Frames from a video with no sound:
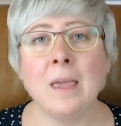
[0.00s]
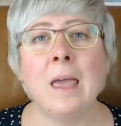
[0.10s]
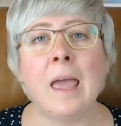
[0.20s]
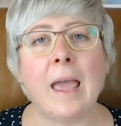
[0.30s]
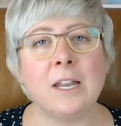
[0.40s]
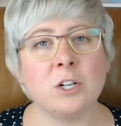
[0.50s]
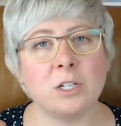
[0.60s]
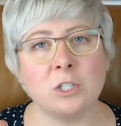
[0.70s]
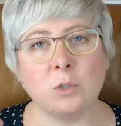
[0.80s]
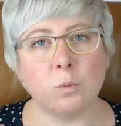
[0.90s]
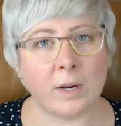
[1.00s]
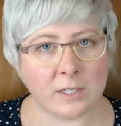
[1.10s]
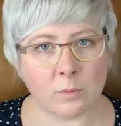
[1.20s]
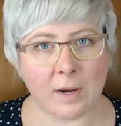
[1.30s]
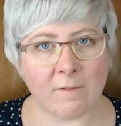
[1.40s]
and you're going to do rent
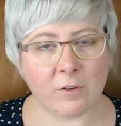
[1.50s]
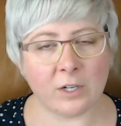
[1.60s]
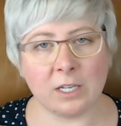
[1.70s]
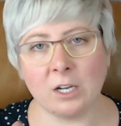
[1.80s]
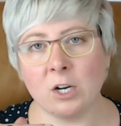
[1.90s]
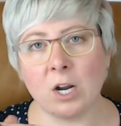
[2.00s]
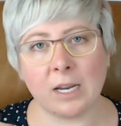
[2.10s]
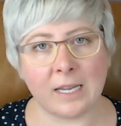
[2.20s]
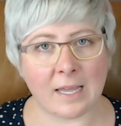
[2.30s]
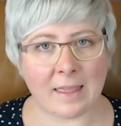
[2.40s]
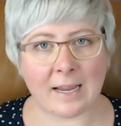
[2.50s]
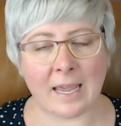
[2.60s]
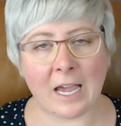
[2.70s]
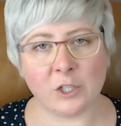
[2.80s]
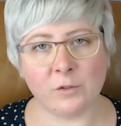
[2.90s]
to rent for a year, get that
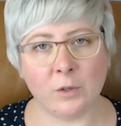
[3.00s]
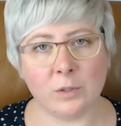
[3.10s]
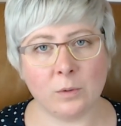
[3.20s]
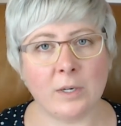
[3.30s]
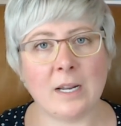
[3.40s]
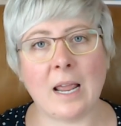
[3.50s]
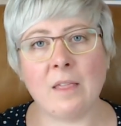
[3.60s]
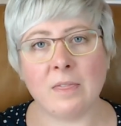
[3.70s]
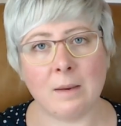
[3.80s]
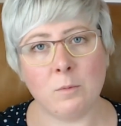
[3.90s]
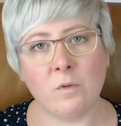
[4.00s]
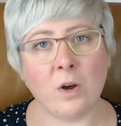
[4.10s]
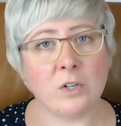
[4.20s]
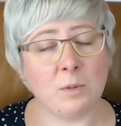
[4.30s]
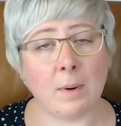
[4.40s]
cash flow sorted, and then move
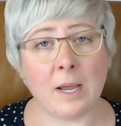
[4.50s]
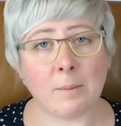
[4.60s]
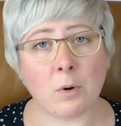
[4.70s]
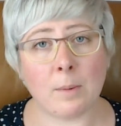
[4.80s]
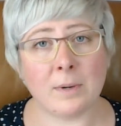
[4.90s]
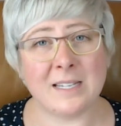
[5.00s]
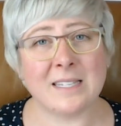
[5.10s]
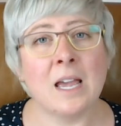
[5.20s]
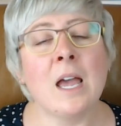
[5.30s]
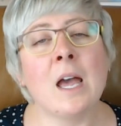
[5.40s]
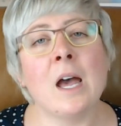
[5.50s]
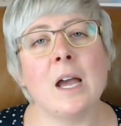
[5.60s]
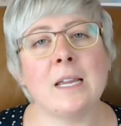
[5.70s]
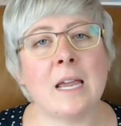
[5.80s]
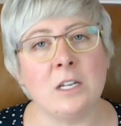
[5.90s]
on to buying properties,
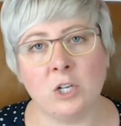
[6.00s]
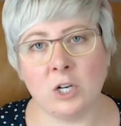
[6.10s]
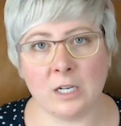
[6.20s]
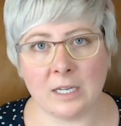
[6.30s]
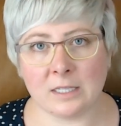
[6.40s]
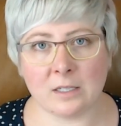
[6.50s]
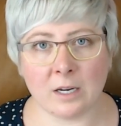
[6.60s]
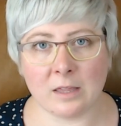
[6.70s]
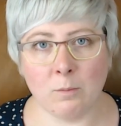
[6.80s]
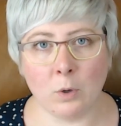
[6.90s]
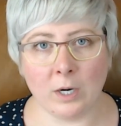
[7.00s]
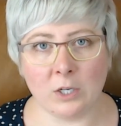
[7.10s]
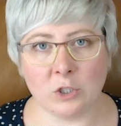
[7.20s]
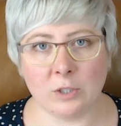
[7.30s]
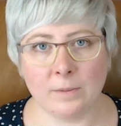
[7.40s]
again, you're going to get stuck at the
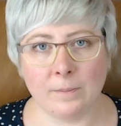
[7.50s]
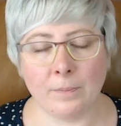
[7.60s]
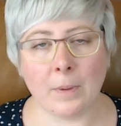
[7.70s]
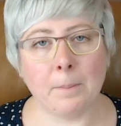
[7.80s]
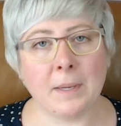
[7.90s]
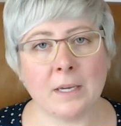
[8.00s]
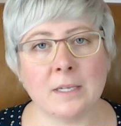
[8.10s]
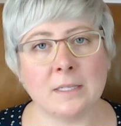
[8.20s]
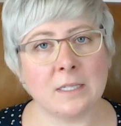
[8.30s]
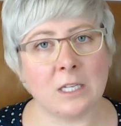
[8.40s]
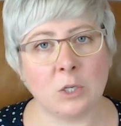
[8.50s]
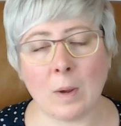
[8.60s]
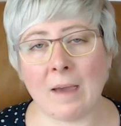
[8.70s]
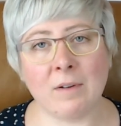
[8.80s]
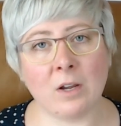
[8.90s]
mortgage because you
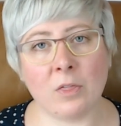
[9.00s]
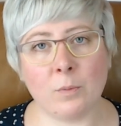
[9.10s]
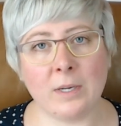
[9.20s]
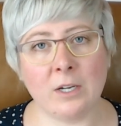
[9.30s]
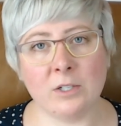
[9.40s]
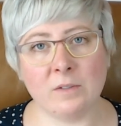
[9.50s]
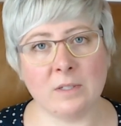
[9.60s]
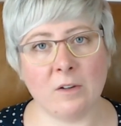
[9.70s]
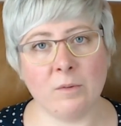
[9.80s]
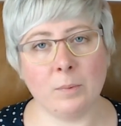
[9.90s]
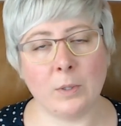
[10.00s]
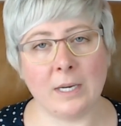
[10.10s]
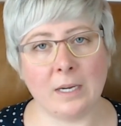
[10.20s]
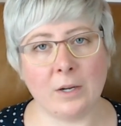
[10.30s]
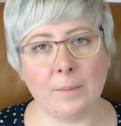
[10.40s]
haven't got three years of self-employed
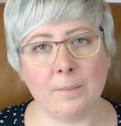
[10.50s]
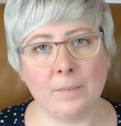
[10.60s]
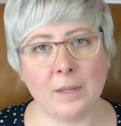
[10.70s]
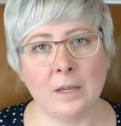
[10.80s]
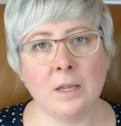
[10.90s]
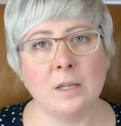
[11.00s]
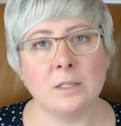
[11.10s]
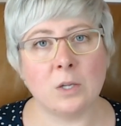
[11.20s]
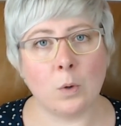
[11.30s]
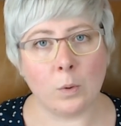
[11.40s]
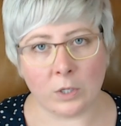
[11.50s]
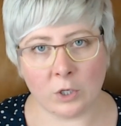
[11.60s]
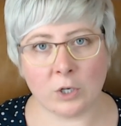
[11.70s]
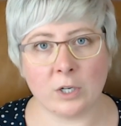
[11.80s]
income. So you're going to